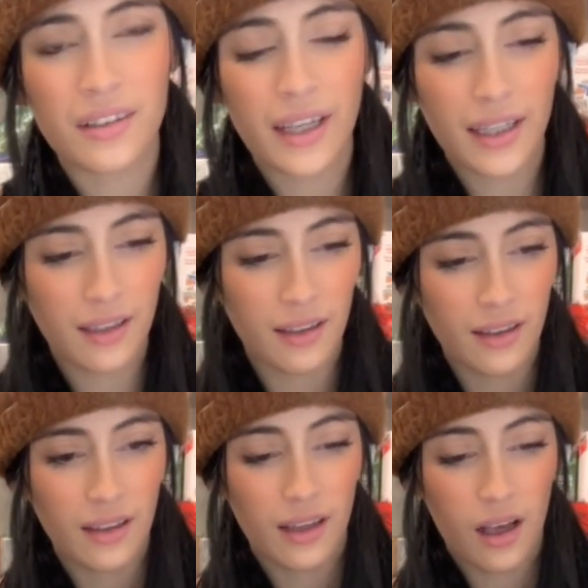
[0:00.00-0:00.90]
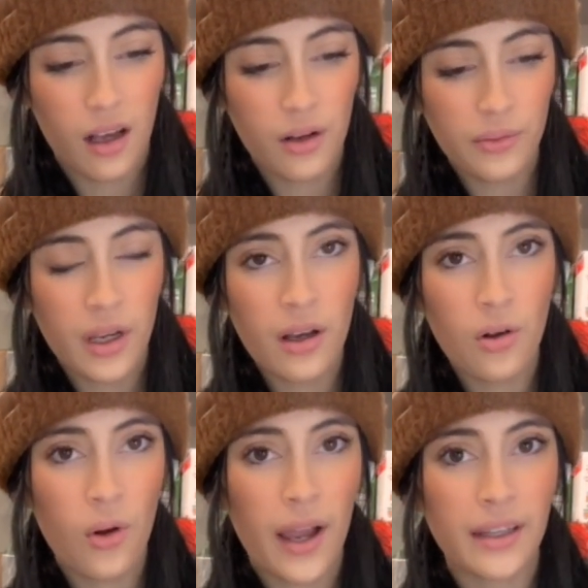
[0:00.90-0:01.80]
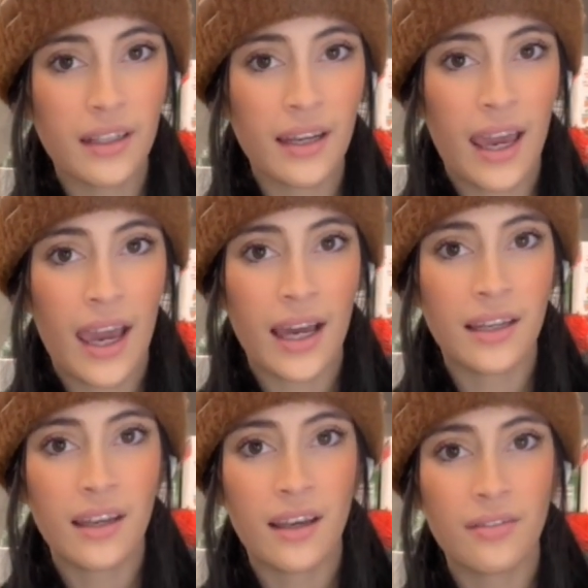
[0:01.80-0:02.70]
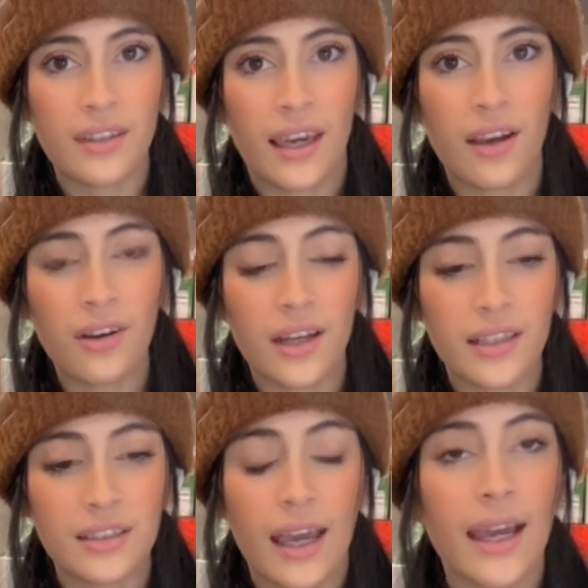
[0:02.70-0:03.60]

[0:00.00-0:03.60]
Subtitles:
Like, oh no, I didn't add enough carrots.